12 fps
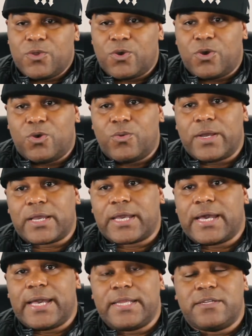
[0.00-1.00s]
or what
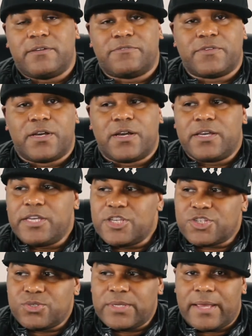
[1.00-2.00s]
kind of
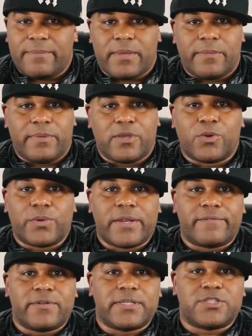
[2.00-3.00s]
issue that may be, or
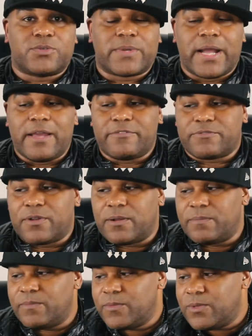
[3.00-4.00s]
wherever it derived from.